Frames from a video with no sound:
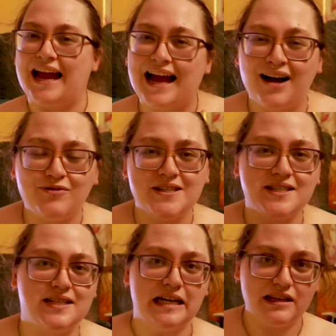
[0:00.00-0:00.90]
I haven't
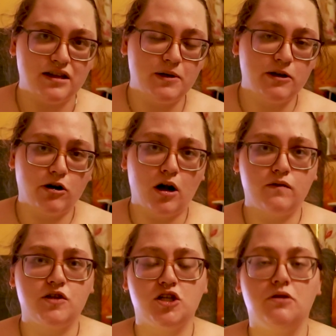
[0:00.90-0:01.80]
seen them in
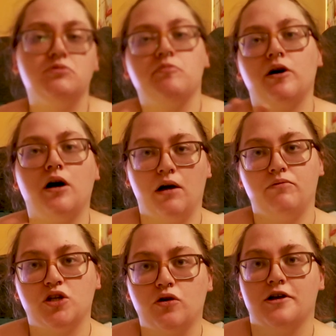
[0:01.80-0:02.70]
craft shops, but
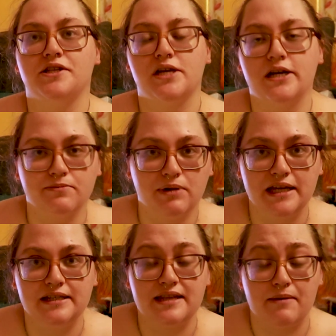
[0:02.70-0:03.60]
I'm sure in certain
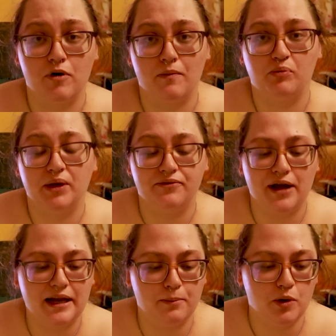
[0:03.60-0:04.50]
places they're probably
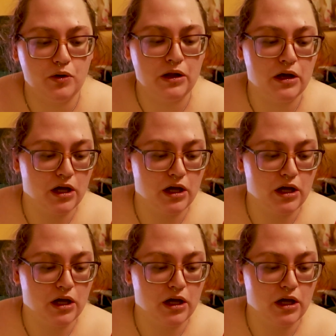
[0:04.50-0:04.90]
available.